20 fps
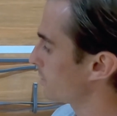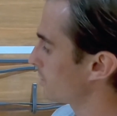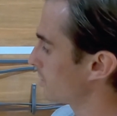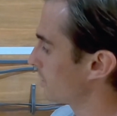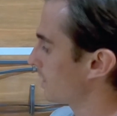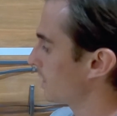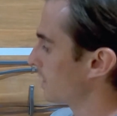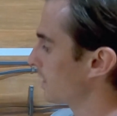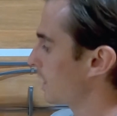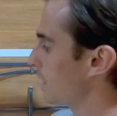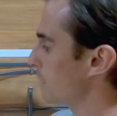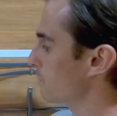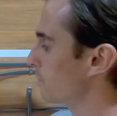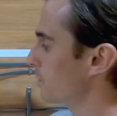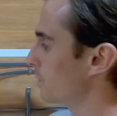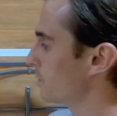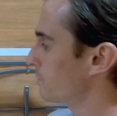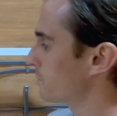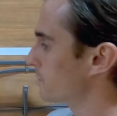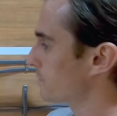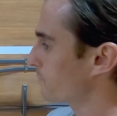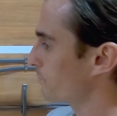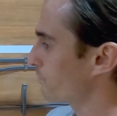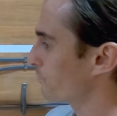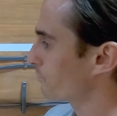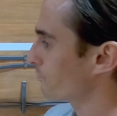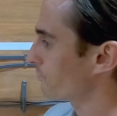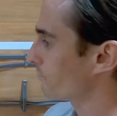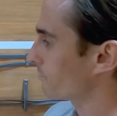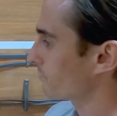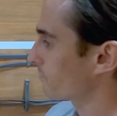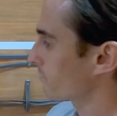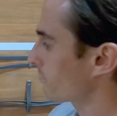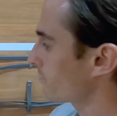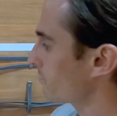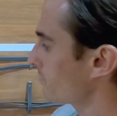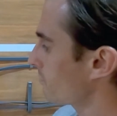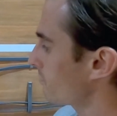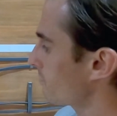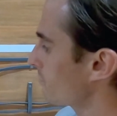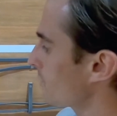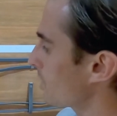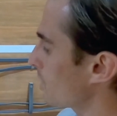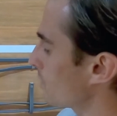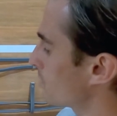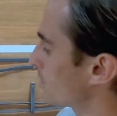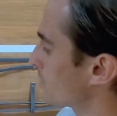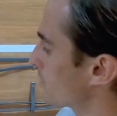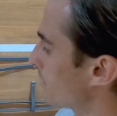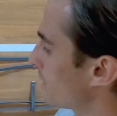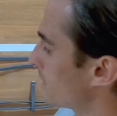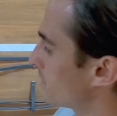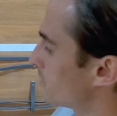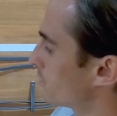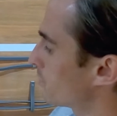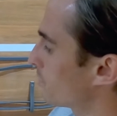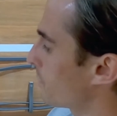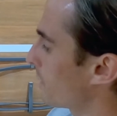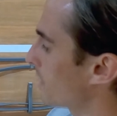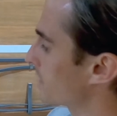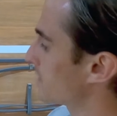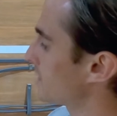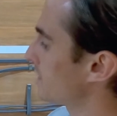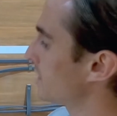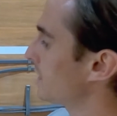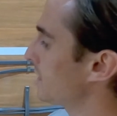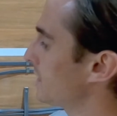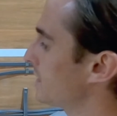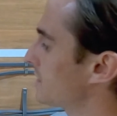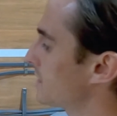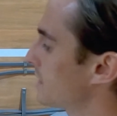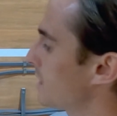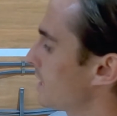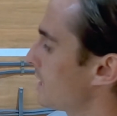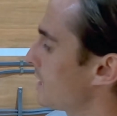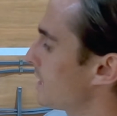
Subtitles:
loop, cable loops, which a major drawback to these